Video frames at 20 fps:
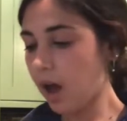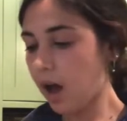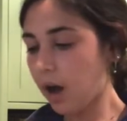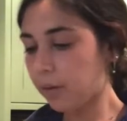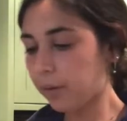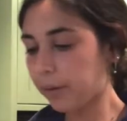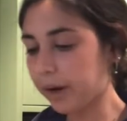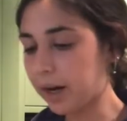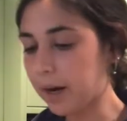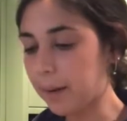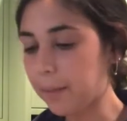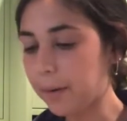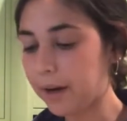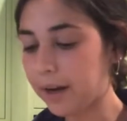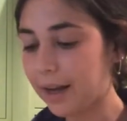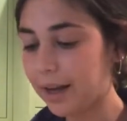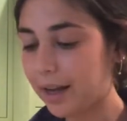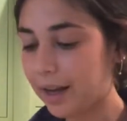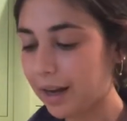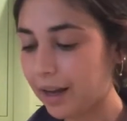We're gonna put
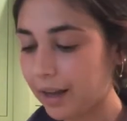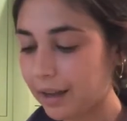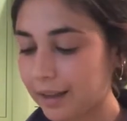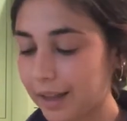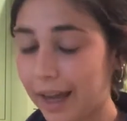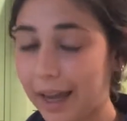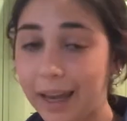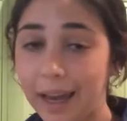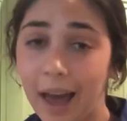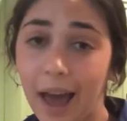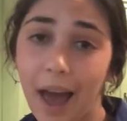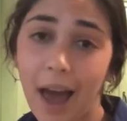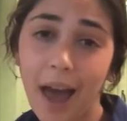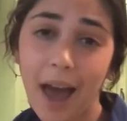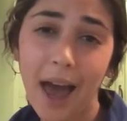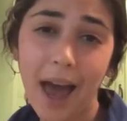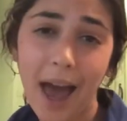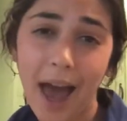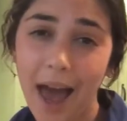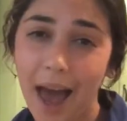in like
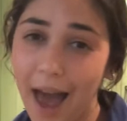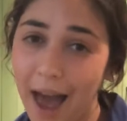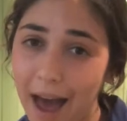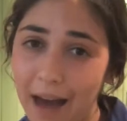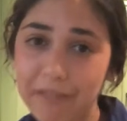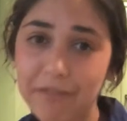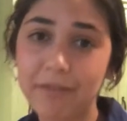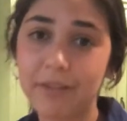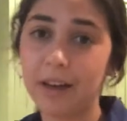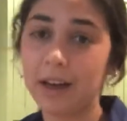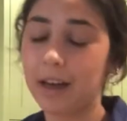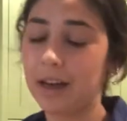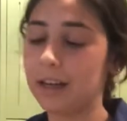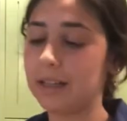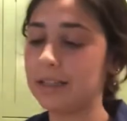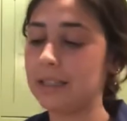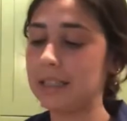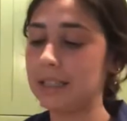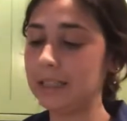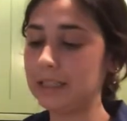1/2
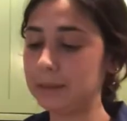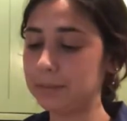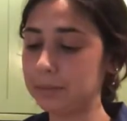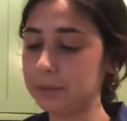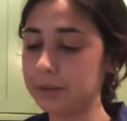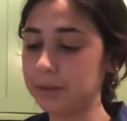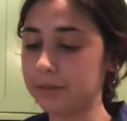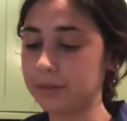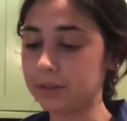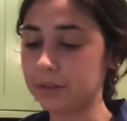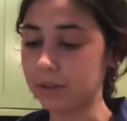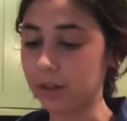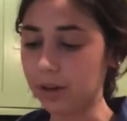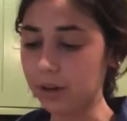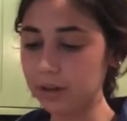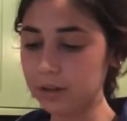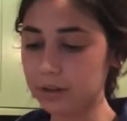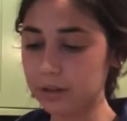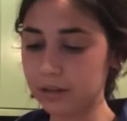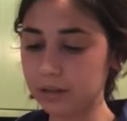teaspoon of
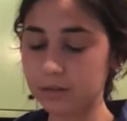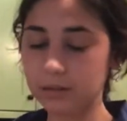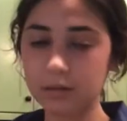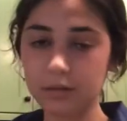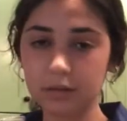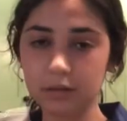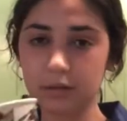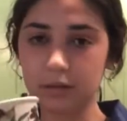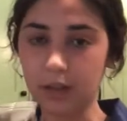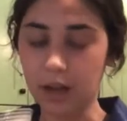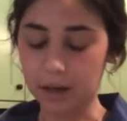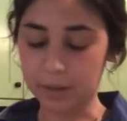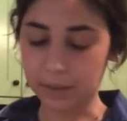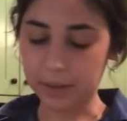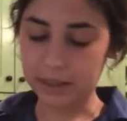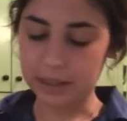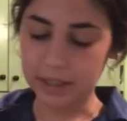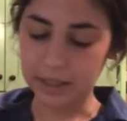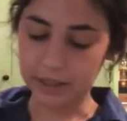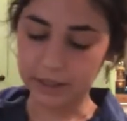salt, not a
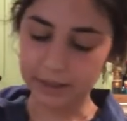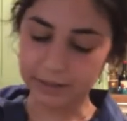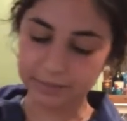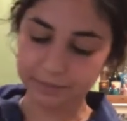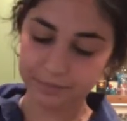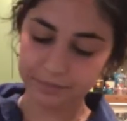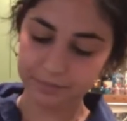big deal.